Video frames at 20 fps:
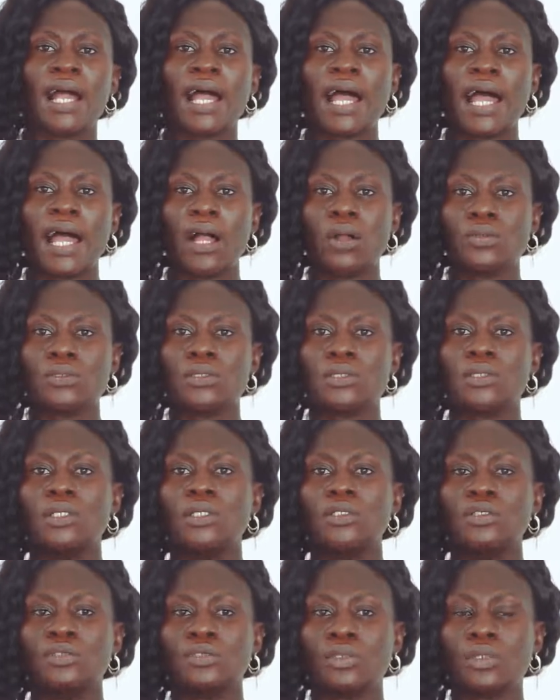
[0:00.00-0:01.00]
out,
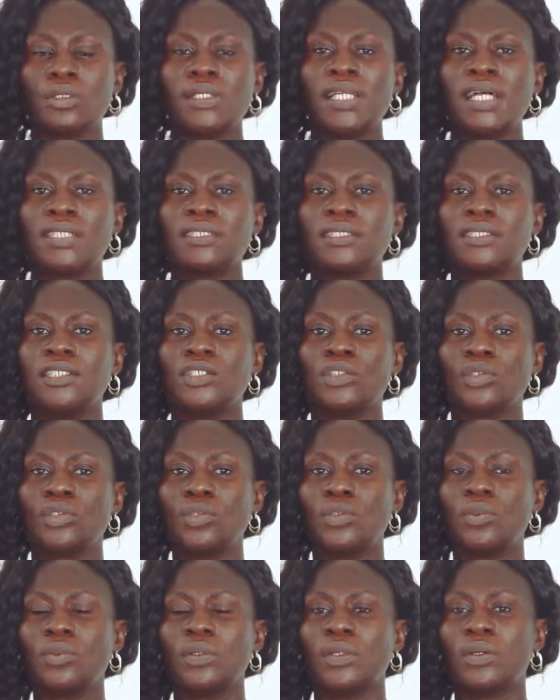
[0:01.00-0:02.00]
so that it
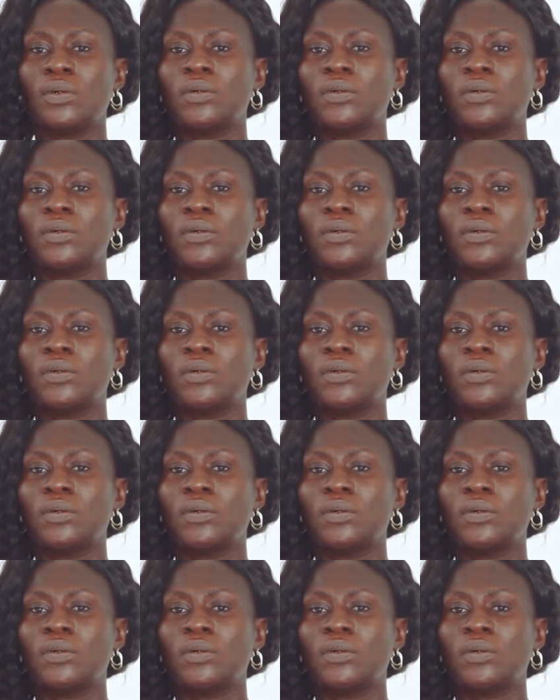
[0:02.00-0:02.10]
will